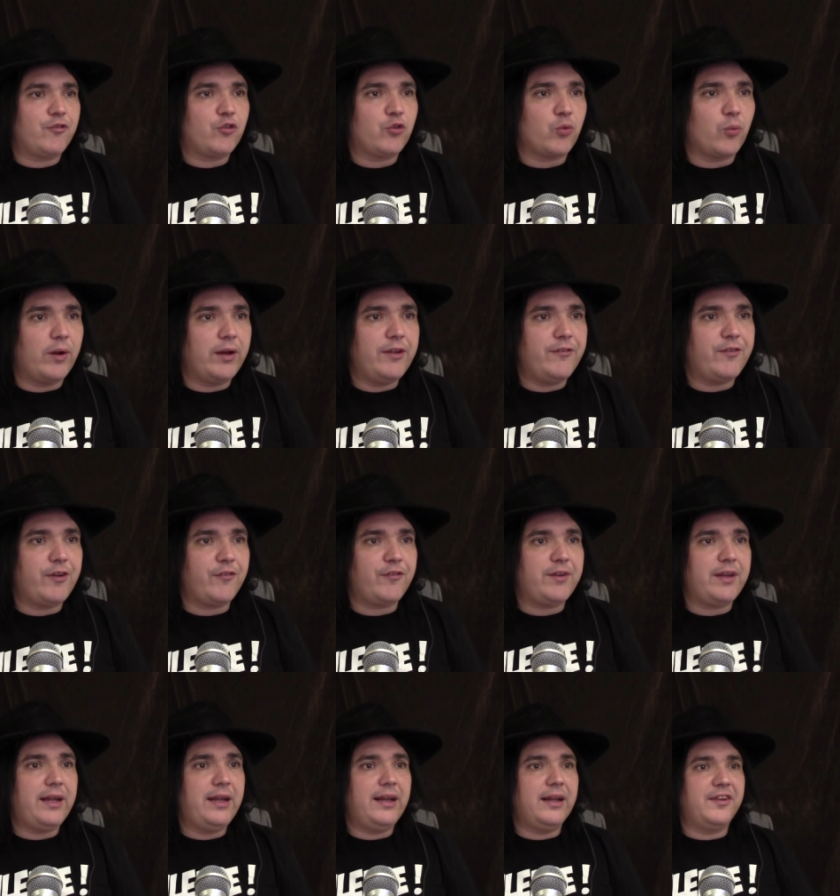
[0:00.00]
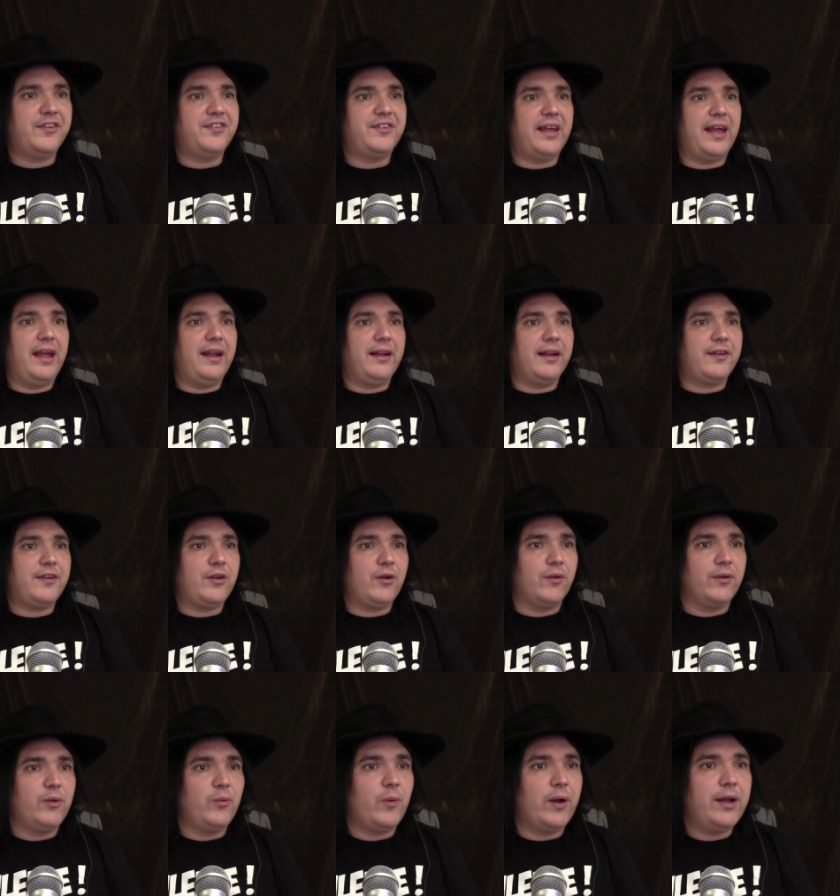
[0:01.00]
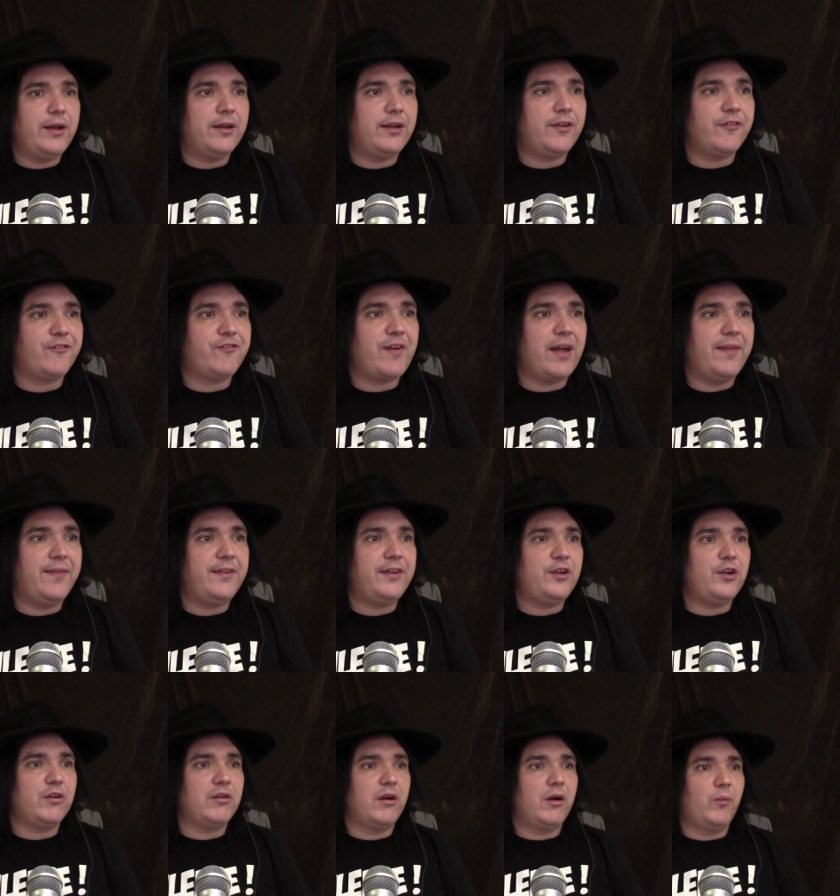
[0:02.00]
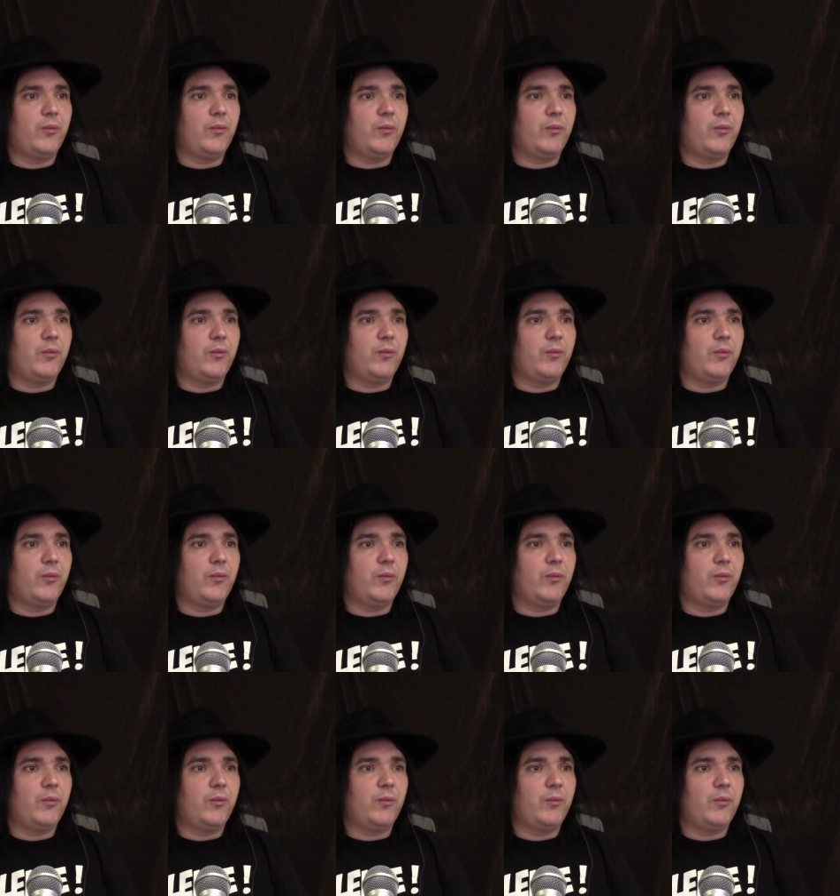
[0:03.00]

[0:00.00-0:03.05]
twenty fifteen is saying that the only way to defend the euro